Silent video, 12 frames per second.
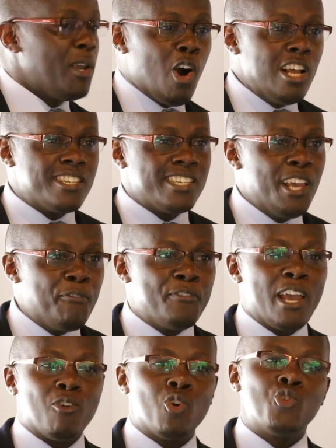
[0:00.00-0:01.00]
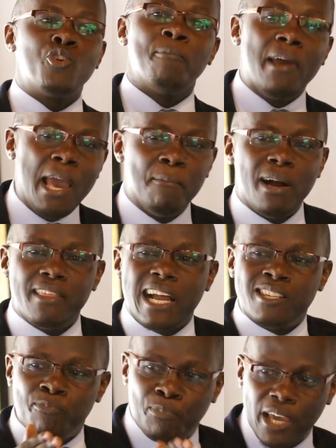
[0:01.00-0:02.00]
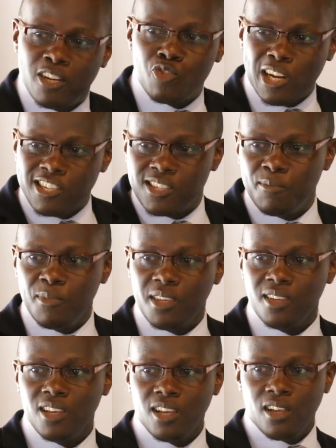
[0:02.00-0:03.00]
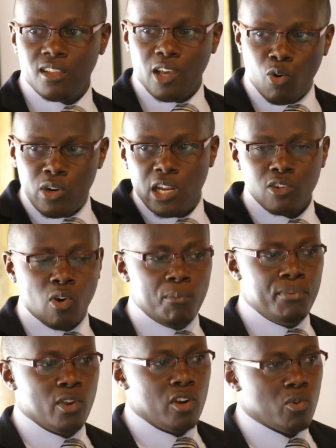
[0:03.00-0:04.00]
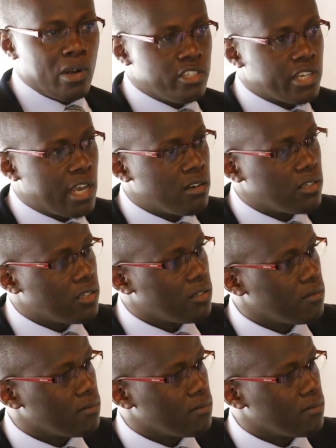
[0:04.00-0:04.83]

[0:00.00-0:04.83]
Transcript: Because if they could remember that pain, trust me, they wouldn't go beyond one child.